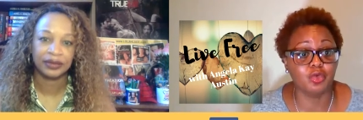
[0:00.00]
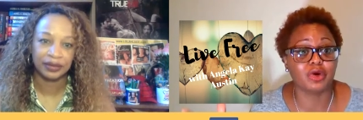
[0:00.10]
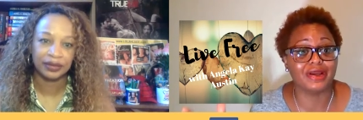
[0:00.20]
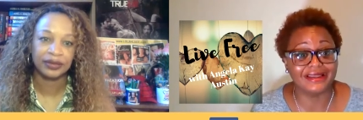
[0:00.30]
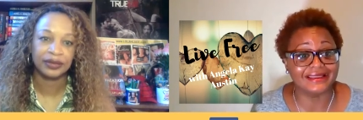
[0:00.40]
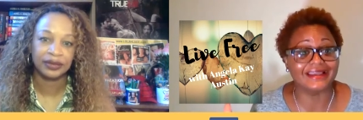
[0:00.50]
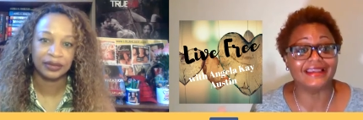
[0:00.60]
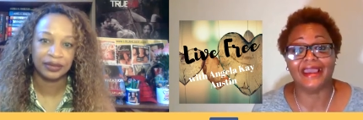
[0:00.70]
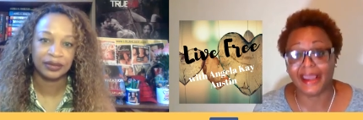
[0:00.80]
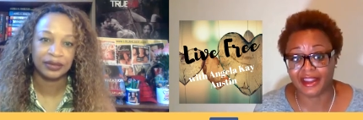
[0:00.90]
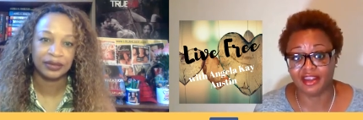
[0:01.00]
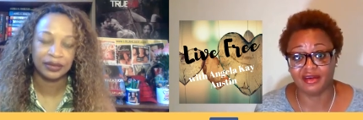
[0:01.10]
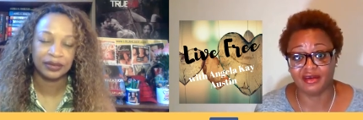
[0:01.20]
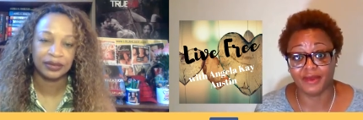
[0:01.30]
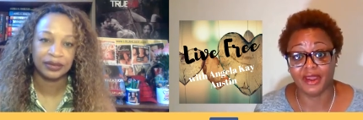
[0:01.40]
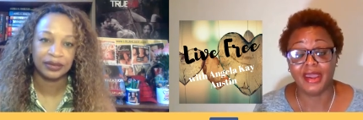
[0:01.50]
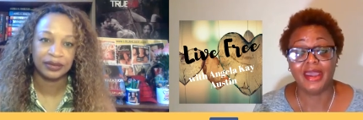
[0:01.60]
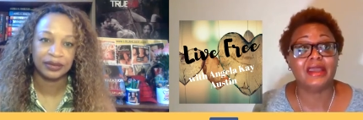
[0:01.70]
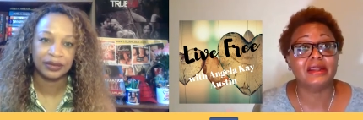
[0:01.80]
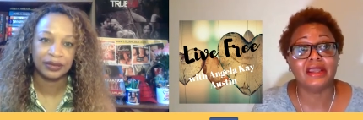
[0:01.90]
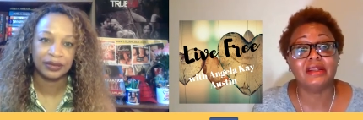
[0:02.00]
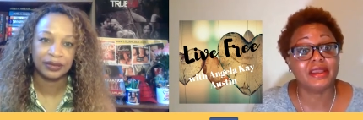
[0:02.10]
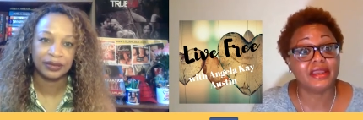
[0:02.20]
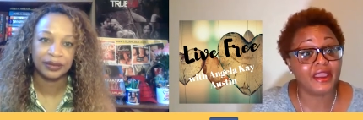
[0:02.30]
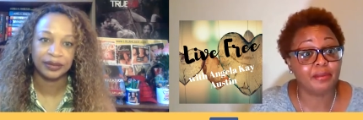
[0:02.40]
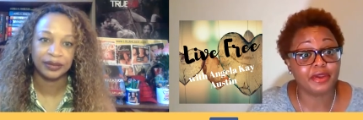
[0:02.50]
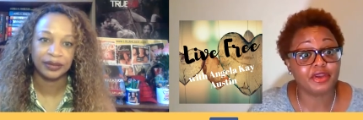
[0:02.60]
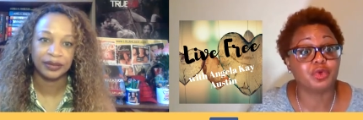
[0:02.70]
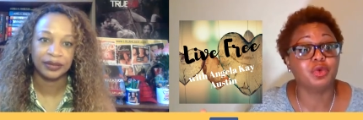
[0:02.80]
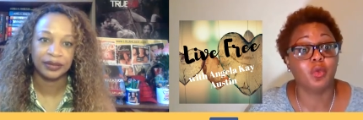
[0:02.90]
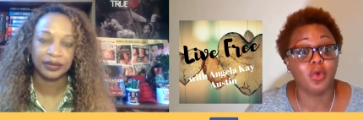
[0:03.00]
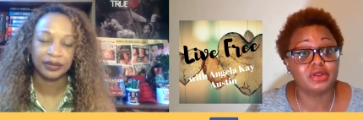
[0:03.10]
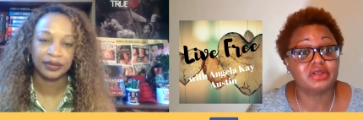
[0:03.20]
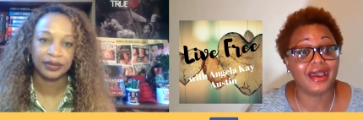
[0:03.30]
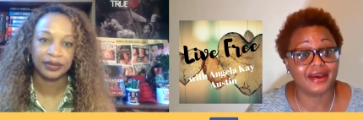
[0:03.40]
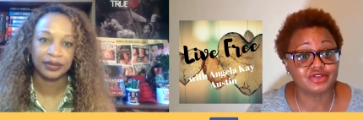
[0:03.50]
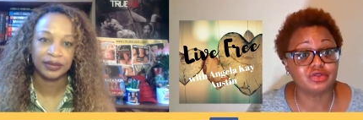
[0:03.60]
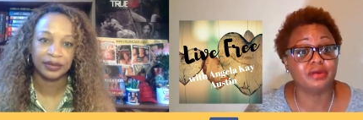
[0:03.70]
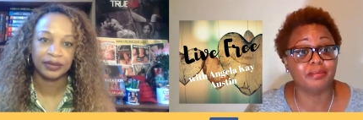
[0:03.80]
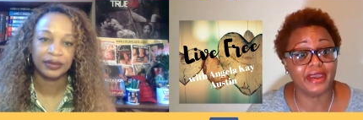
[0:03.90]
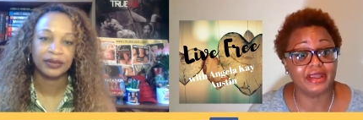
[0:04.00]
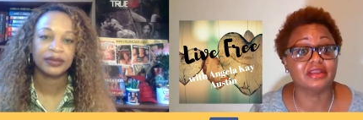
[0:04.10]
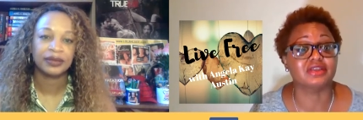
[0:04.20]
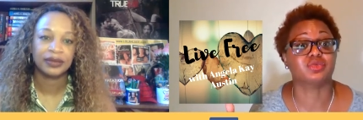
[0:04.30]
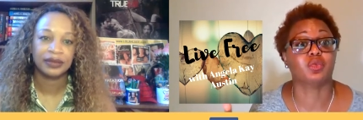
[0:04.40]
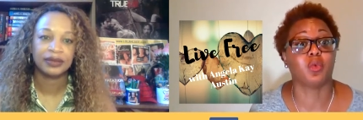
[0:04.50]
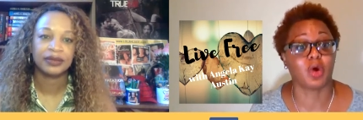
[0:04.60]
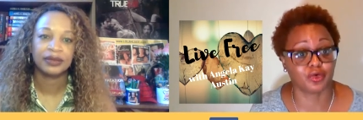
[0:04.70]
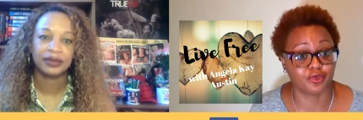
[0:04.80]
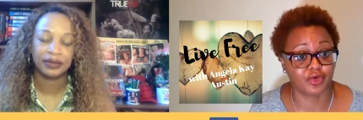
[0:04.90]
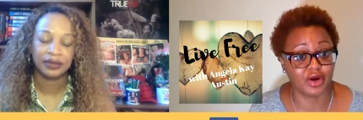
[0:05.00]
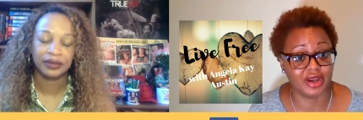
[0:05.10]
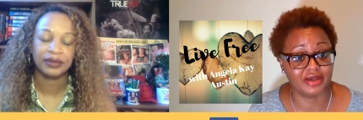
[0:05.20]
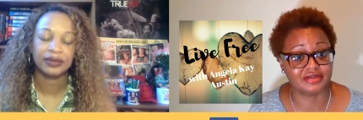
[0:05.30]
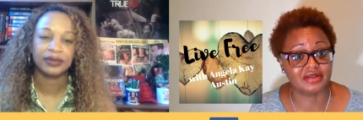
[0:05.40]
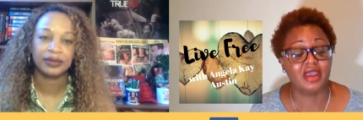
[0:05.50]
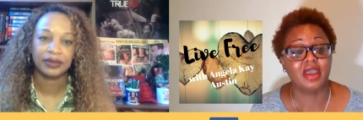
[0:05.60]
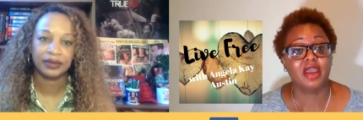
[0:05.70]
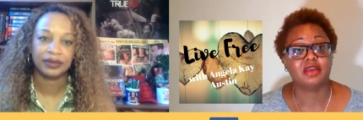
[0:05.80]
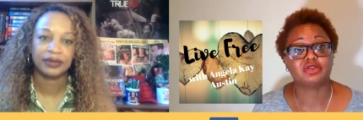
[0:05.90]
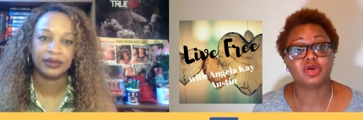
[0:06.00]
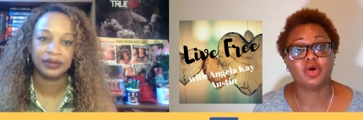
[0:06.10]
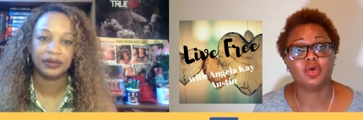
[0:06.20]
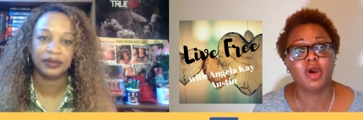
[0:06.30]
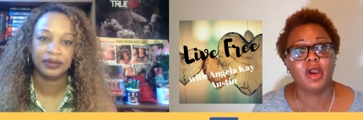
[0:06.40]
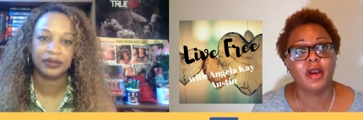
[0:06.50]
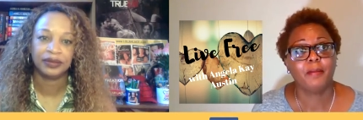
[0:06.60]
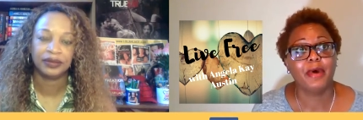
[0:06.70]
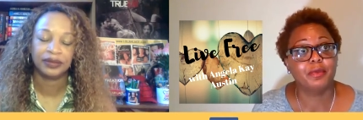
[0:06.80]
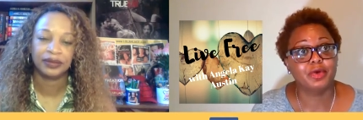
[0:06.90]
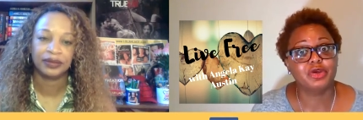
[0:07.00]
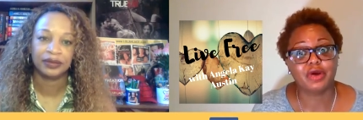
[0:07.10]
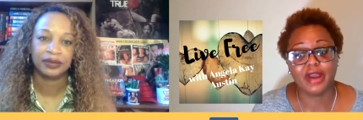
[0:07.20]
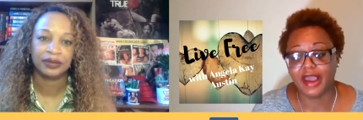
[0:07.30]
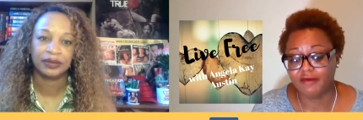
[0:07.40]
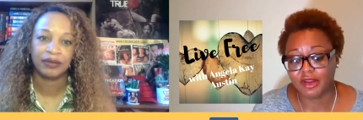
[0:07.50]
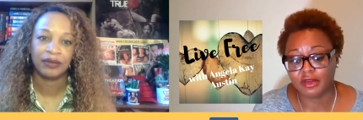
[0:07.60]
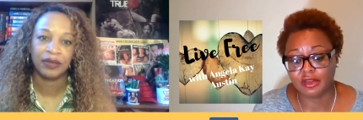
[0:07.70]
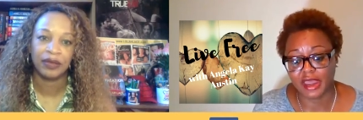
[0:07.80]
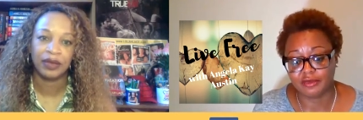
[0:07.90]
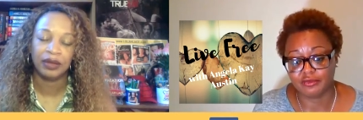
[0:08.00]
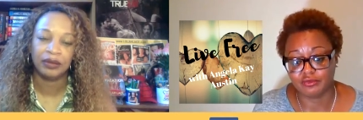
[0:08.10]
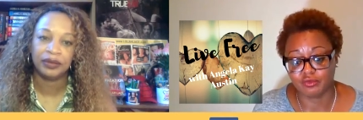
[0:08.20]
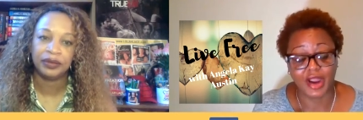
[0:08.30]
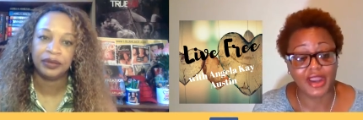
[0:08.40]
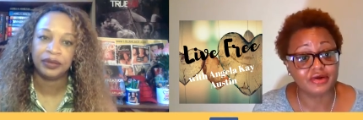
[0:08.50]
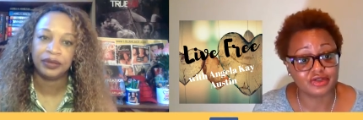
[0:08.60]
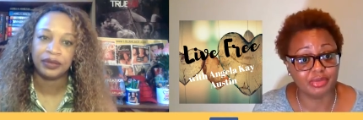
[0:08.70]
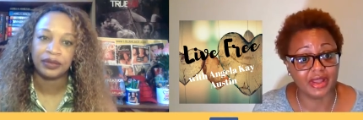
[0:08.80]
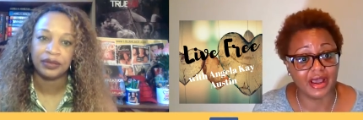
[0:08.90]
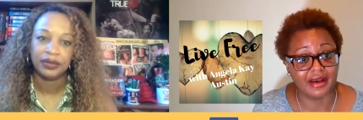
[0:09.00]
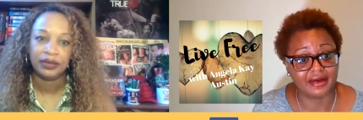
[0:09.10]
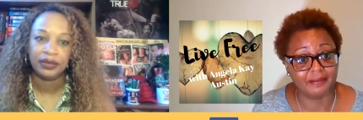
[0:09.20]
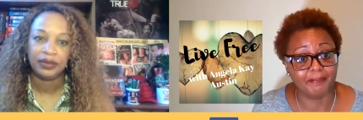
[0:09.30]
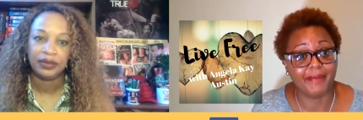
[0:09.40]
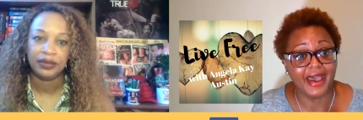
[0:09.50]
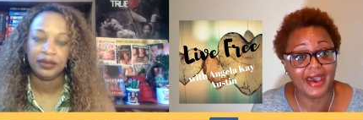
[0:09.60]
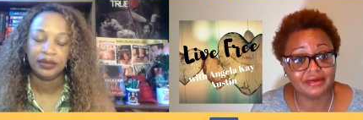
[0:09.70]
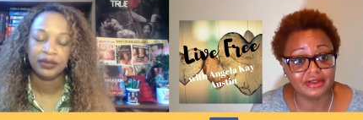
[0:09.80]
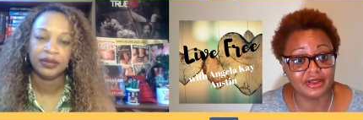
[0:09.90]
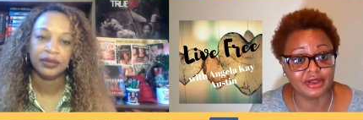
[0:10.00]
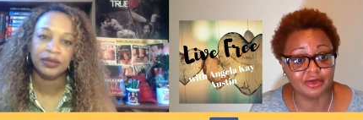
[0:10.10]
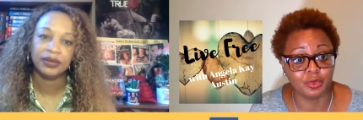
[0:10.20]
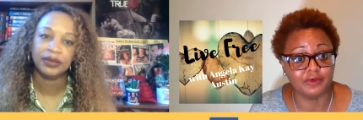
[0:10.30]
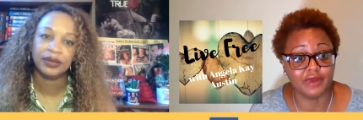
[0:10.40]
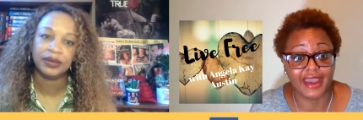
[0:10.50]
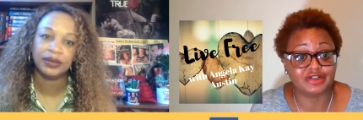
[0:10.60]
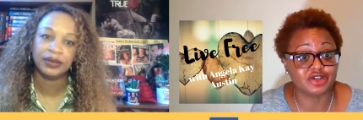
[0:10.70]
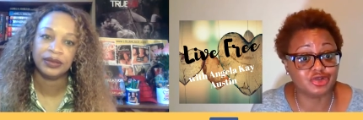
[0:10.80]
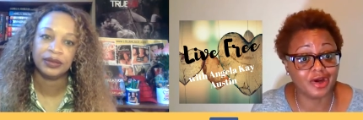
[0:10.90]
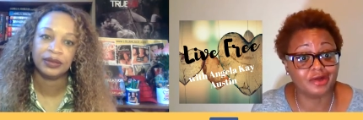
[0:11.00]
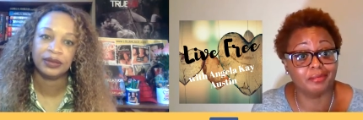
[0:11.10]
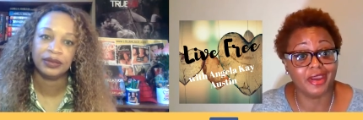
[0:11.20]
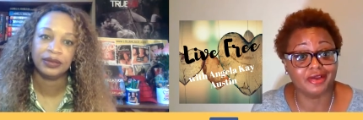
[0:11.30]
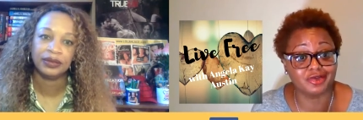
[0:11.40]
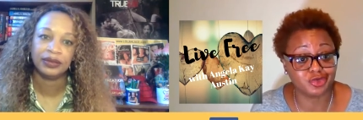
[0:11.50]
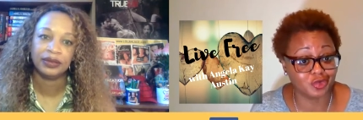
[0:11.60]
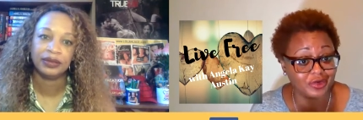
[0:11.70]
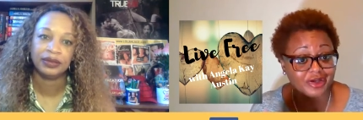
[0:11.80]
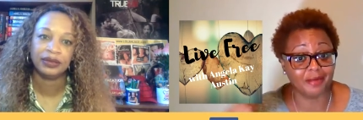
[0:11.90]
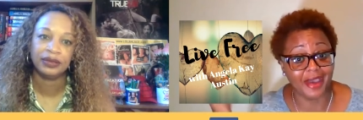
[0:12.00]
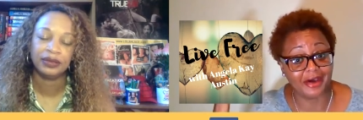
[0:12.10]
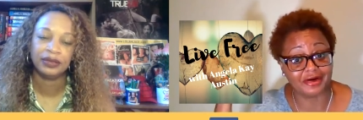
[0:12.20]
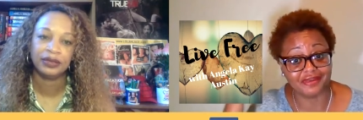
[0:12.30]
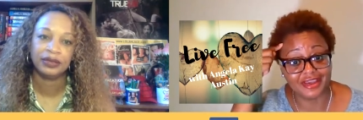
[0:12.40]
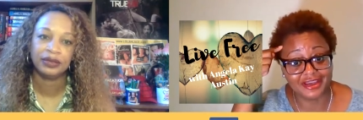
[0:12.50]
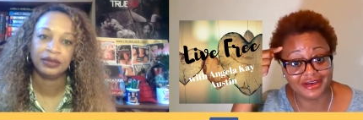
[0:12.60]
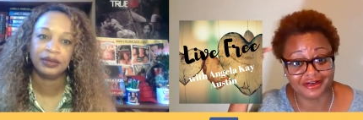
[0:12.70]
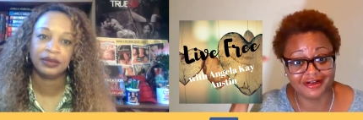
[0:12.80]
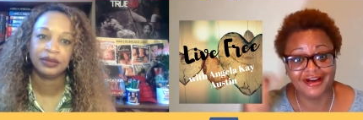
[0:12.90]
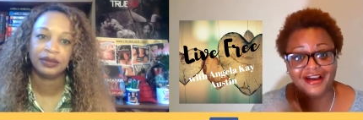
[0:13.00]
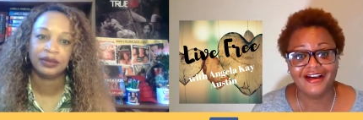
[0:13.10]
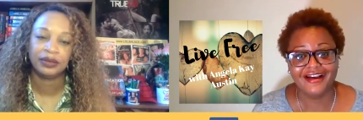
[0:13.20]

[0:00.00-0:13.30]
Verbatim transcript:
Speaker 1: who are in the game and in the game because we want to actually make this work for us. And mm-hmm. so but when you're having that writer's block and battling with actually trying to make a story come out of here